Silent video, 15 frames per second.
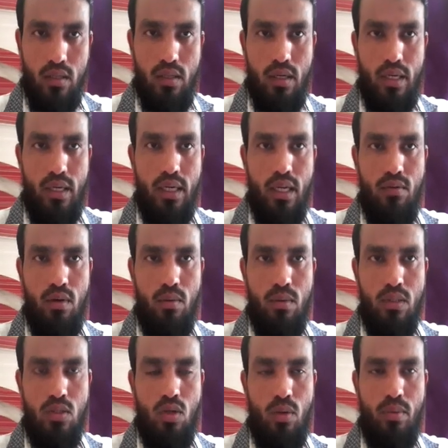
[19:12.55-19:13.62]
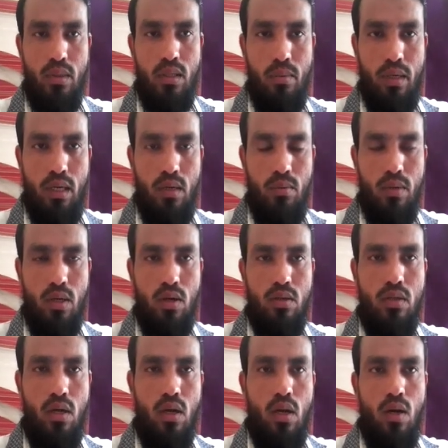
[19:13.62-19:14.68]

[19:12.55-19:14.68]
the needle will be stopped in the middle, because